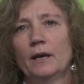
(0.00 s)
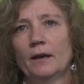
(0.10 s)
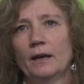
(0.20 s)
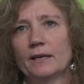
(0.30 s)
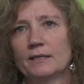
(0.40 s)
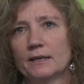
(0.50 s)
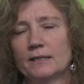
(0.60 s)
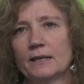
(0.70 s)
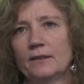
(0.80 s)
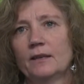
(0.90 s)
uh, as I
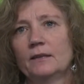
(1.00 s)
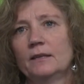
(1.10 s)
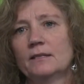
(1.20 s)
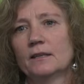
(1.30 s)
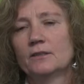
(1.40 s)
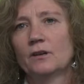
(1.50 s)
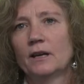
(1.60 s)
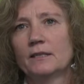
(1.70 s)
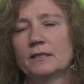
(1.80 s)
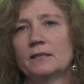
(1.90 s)
said, the
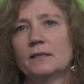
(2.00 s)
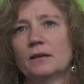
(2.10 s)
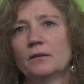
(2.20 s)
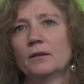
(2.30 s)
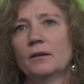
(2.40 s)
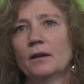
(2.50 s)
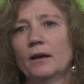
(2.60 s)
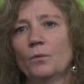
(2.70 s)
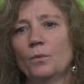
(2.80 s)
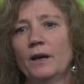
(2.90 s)
decentralized uh,
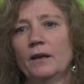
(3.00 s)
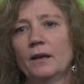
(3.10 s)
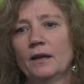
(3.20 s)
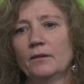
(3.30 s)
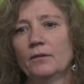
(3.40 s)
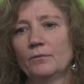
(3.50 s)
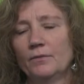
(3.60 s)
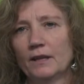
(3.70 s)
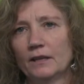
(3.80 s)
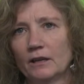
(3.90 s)
uh, way and
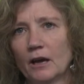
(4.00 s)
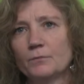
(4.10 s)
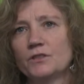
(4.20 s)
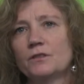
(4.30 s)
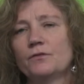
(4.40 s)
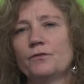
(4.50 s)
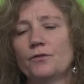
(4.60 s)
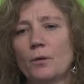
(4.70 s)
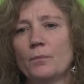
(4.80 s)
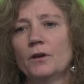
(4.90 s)
that it comes
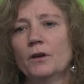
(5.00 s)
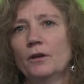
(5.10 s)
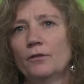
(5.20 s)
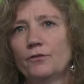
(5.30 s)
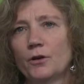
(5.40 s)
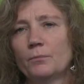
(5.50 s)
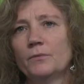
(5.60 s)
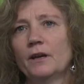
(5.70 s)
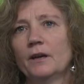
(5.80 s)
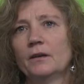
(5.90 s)
from,
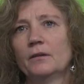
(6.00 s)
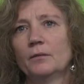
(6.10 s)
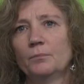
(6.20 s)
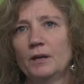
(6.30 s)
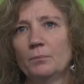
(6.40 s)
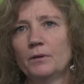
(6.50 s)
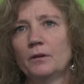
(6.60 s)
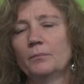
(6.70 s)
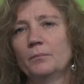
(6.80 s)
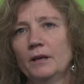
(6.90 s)
from the
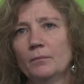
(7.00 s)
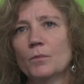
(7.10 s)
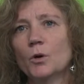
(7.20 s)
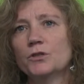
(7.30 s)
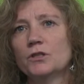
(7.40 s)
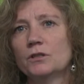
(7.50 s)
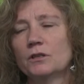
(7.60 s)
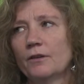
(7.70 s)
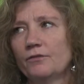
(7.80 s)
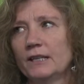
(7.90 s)
people being most
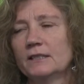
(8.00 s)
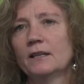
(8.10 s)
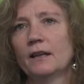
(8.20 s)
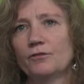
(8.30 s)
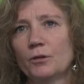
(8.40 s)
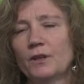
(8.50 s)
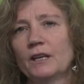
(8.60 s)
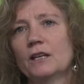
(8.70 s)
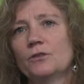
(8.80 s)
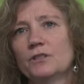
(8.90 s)
affected and from the
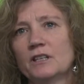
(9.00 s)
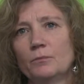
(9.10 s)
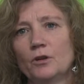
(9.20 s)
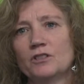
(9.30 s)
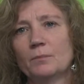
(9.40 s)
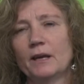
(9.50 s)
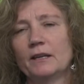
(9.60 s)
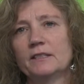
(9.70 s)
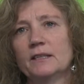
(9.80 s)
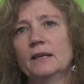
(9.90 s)
countries and
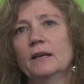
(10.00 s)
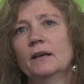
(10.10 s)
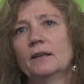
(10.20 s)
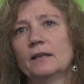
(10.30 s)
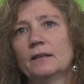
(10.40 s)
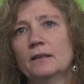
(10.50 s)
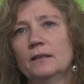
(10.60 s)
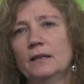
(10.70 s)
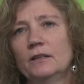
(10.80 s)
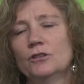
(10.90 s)
municipality that
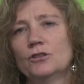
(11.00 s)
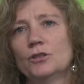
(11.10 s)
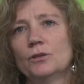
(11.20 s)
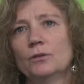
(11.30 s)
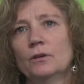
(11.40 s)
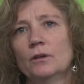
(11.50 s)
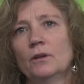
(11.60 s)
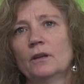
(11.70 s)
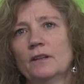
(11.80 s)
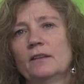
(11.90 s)
need to,
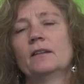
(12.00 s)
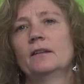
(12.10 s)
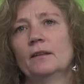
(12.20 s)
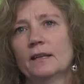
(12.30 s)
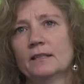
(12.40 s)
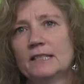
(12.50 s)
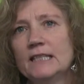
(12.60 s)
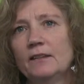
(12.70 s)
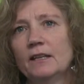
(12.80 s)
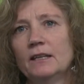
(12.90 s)
that, that
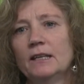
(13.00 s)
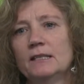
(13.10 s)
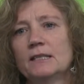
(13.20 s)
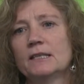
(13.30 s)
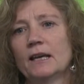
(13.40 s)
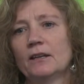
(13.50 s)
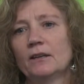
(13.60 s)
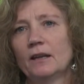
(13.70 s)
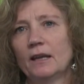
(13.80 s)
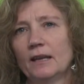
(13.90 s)
see the needs and,
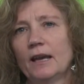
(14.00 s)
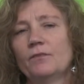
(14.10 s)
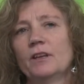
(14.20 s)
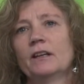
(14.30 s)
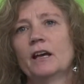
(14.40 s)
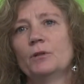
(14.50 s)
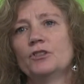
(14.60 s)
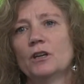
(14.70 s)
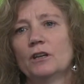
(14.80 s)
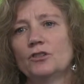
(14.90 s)
and have the
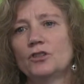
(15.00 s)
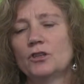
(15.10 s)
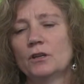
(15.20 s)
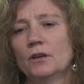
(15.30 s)
climate change